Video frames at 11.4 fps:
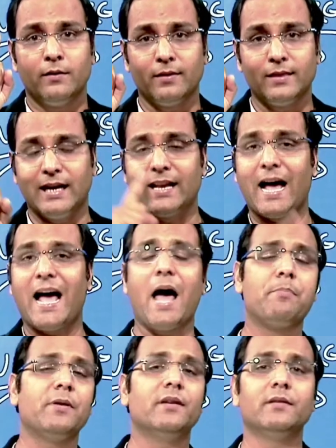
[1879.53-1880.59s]
that
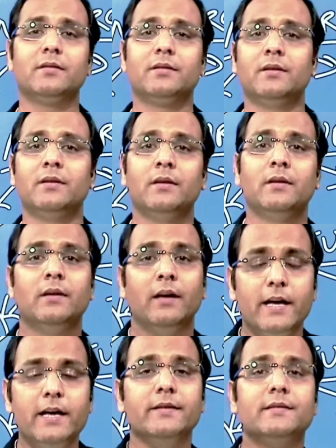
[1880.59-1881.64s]
happiness
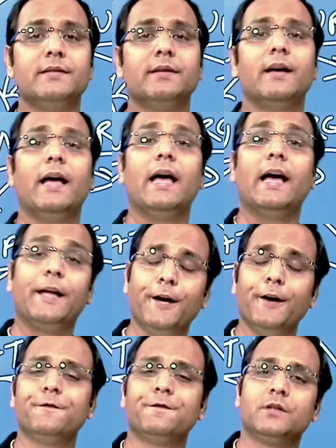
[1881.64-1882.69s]
is a
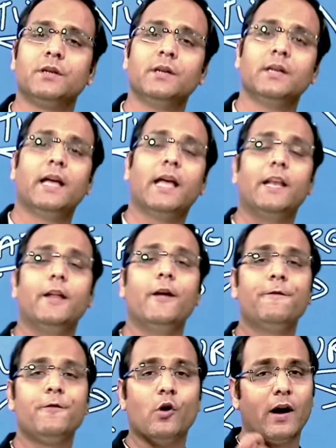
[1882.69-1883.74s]
gift, and
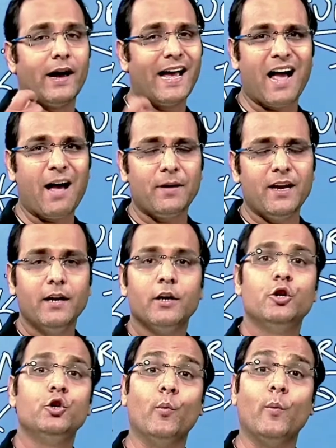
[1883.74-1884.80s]
if you are happy,
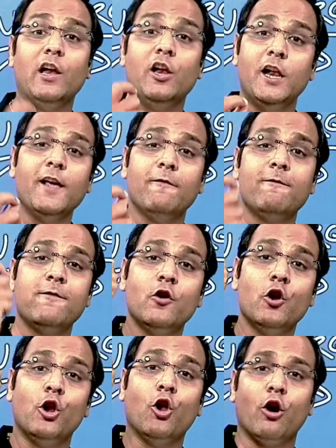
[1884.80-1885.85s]
you will live
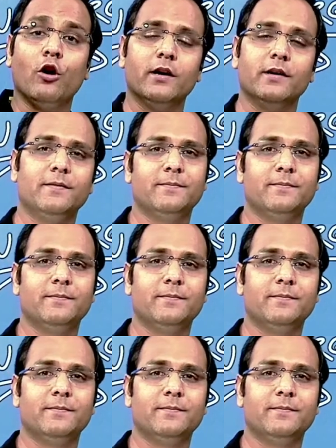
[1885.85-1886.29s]
longer.